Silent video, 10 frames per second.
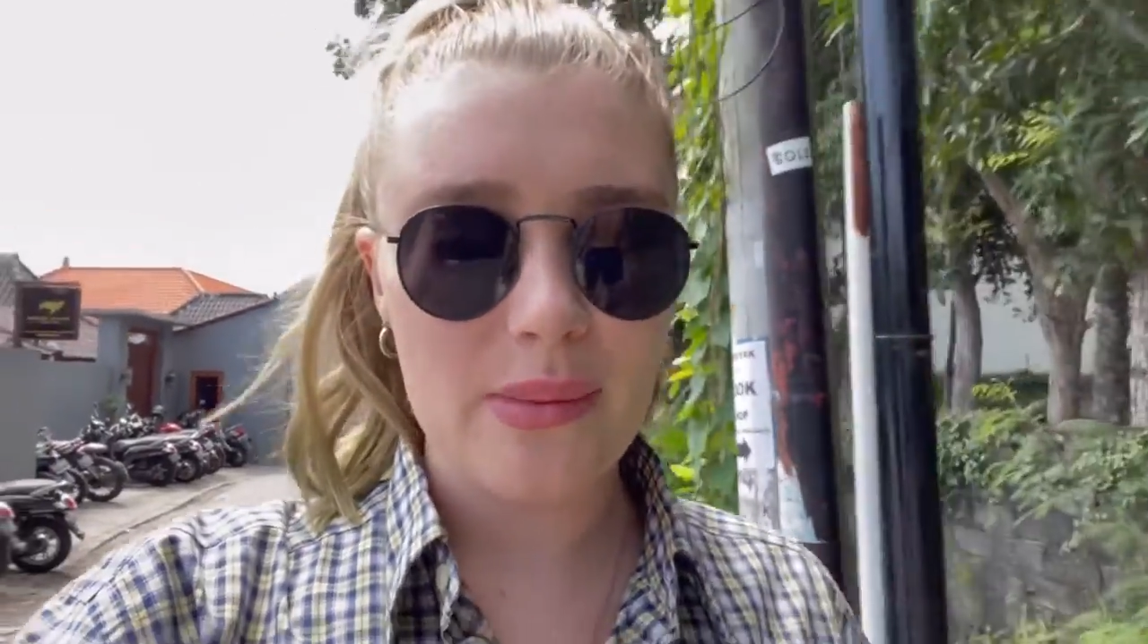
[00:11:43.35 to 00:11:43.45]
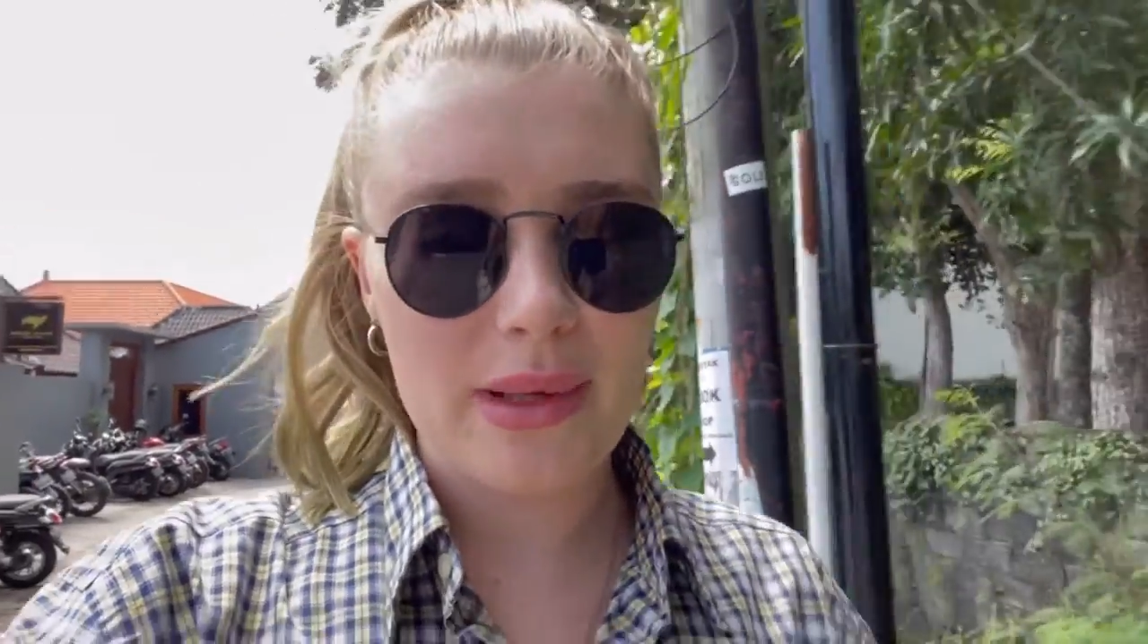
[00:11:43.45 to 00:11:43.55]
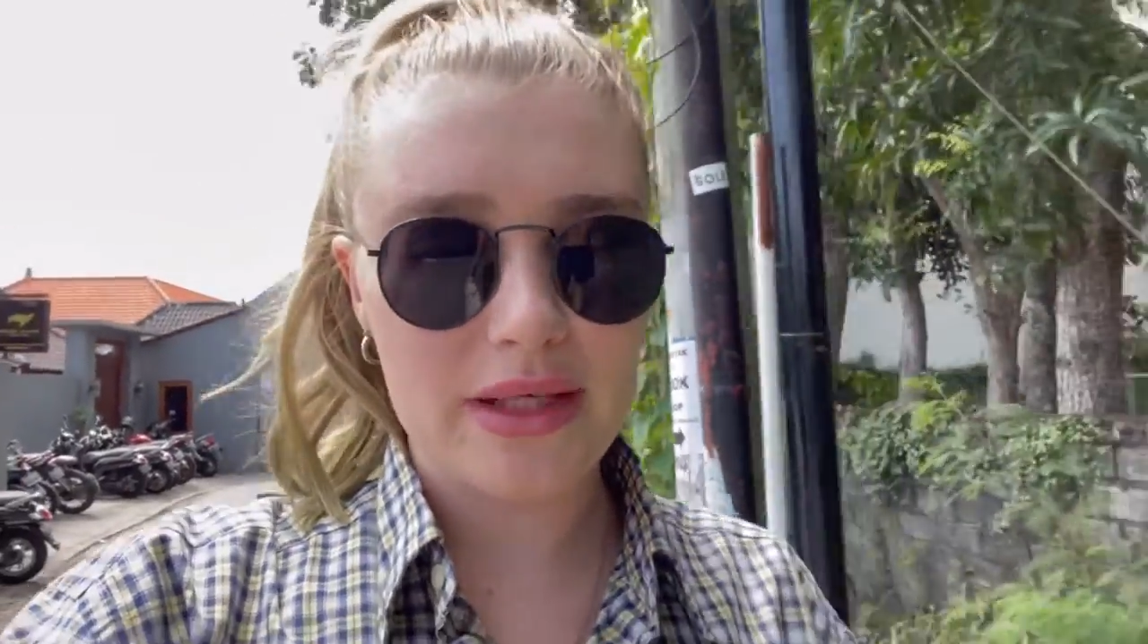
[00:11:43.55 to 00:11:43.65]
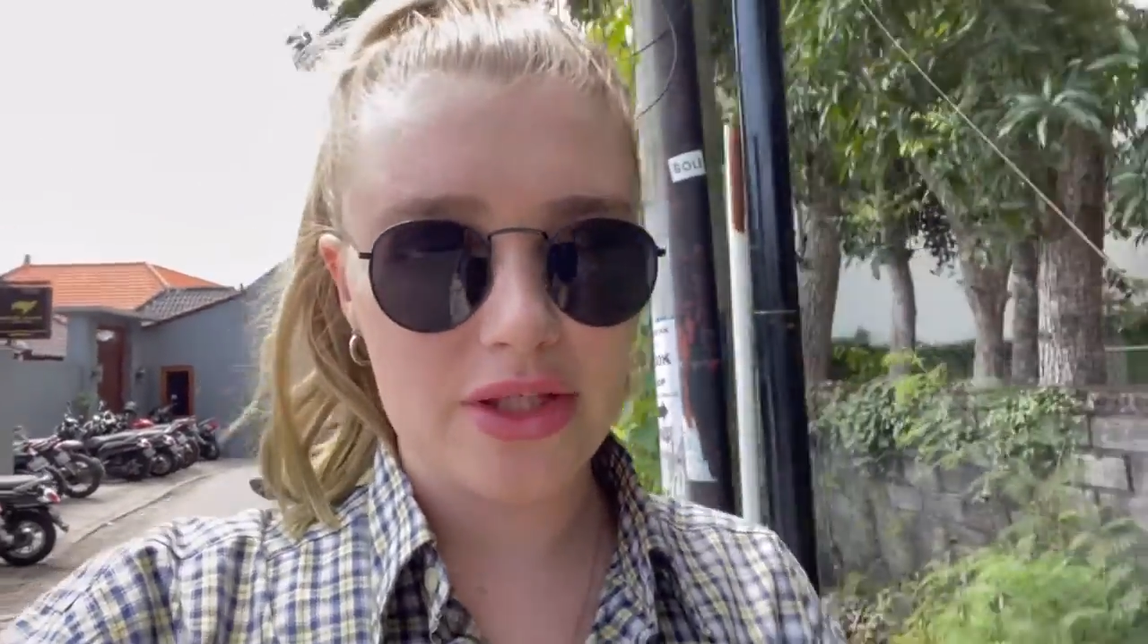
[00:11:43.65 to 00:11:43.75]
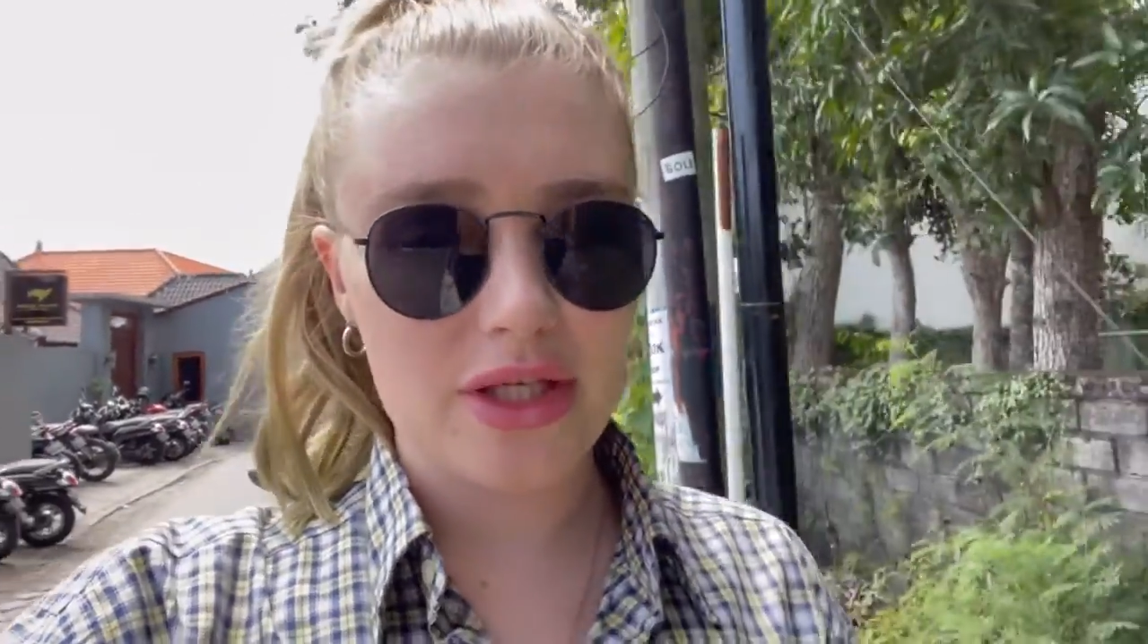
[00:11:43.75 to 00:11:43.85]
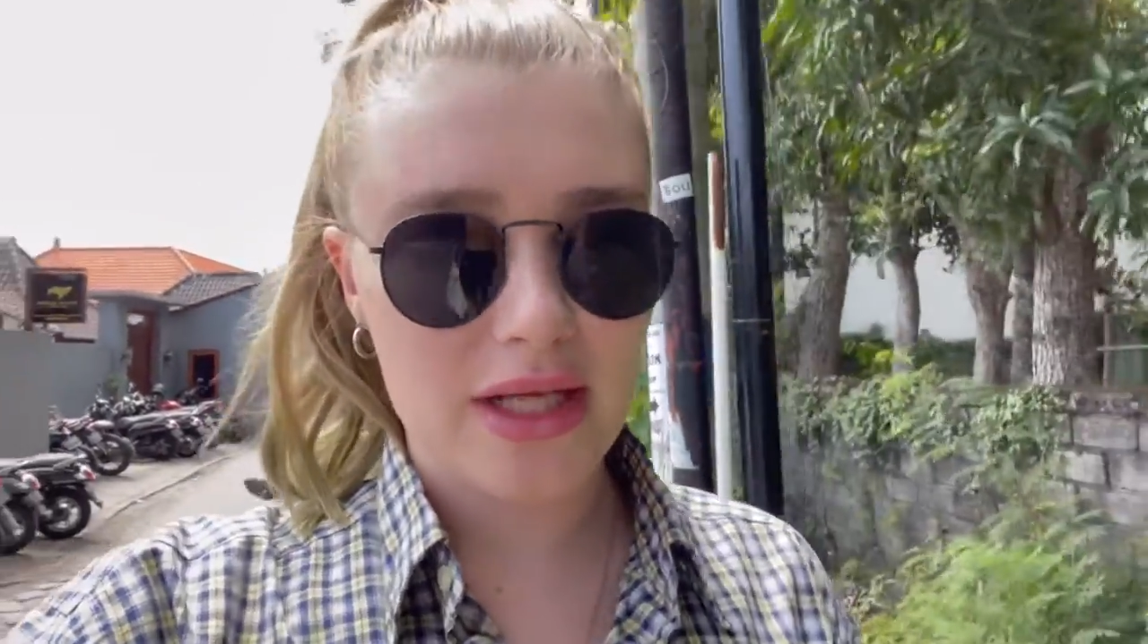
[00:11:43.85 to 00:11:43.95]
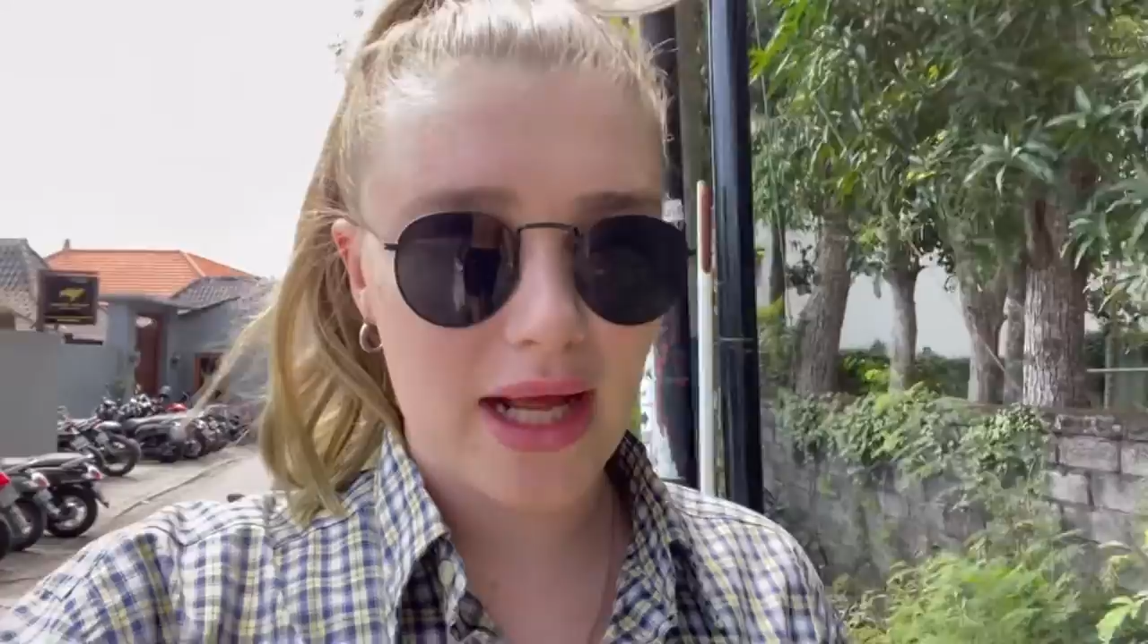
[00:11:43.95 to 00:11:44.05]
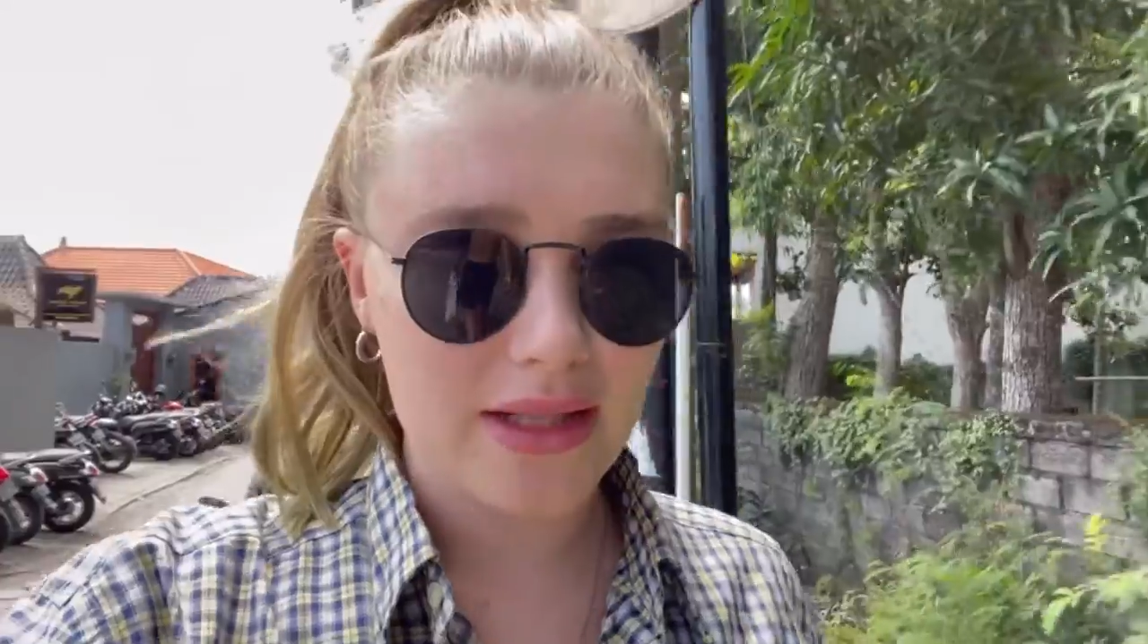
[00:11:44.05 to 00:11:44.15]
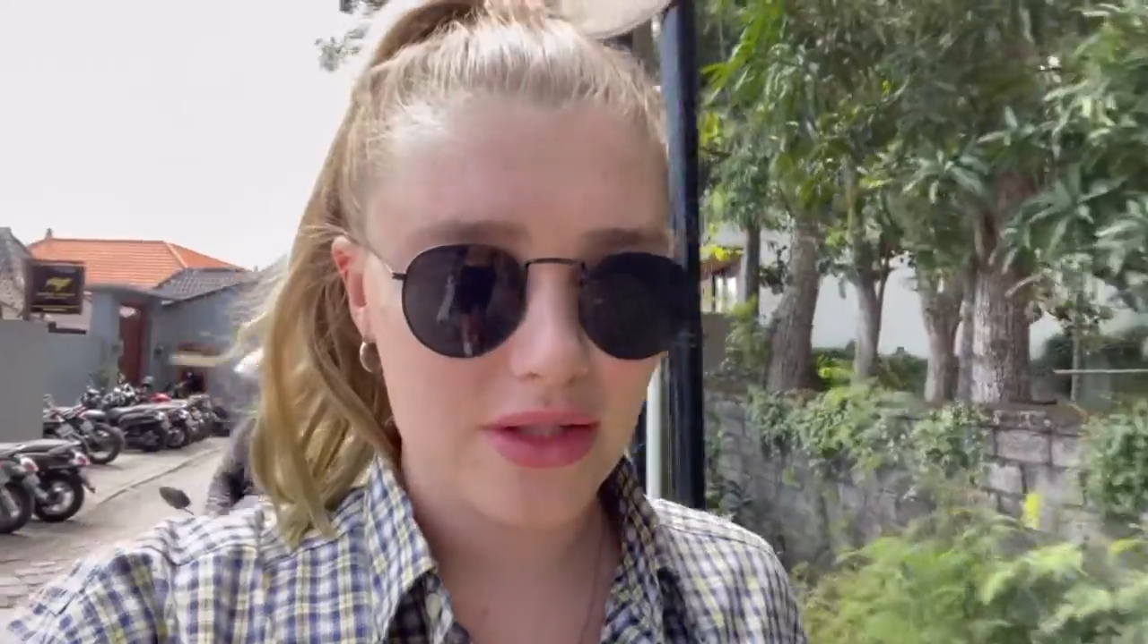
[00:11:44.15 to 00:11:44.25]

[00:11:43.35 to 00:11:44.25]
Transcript: beach to get